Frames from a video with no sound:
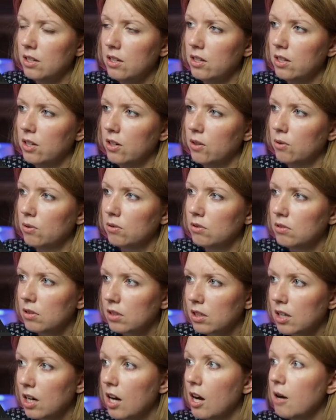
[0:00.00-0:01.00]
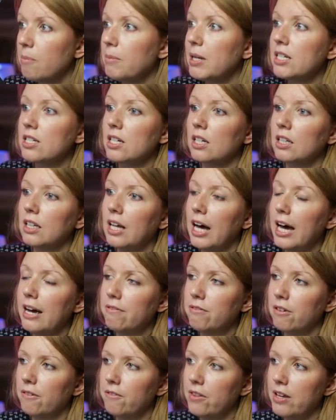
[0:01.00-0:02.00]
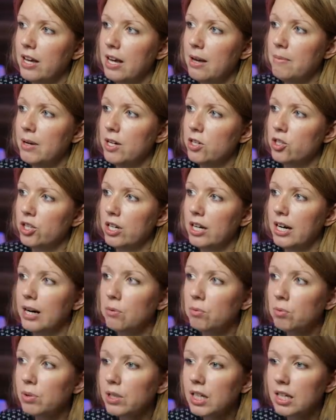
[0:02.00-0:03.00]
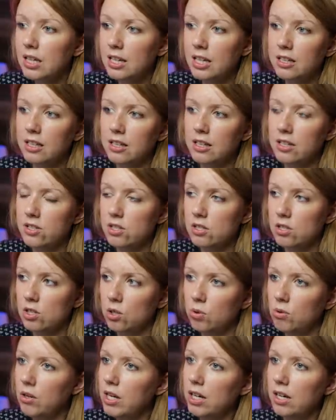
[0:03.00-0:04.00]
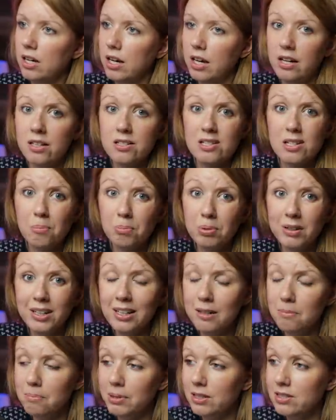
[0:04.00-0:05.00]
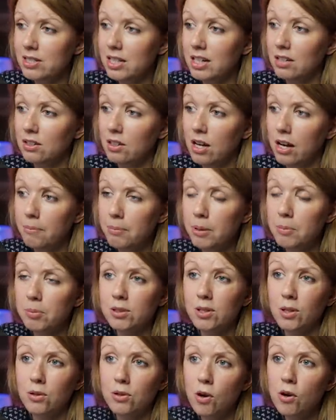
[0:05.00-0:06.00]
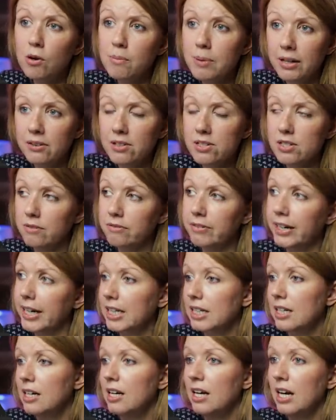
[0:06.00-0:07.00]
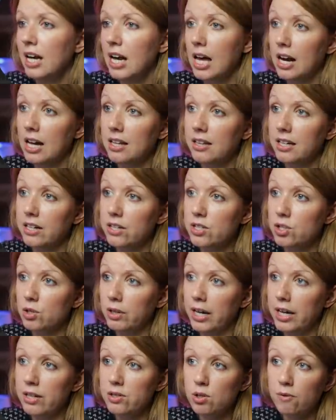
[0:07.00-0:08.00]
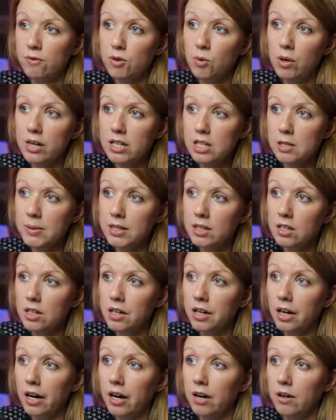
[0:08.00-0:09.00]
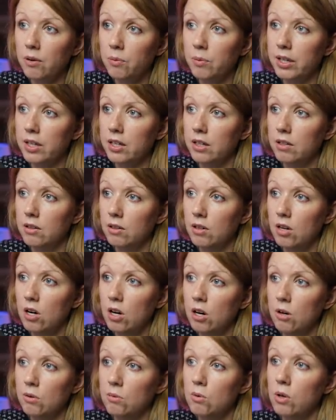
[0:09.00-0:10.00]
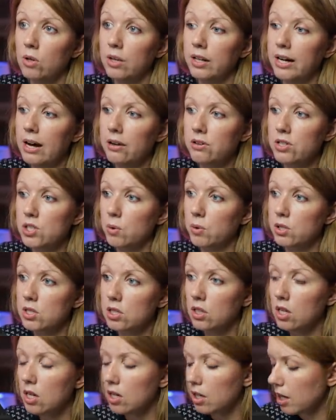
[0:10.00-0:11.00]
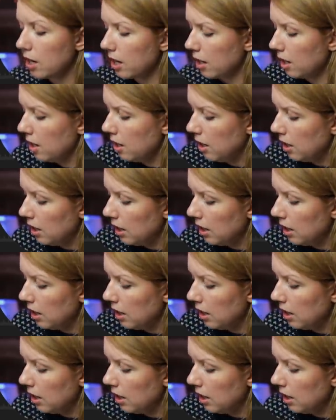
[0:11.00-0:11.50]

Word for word: you know, coming to life of the image. And I really think that this is unique and it's completely built in. A lot of people don't know about this effect and I think it's great. So if you want it to be longer, we can roll it out so it's longer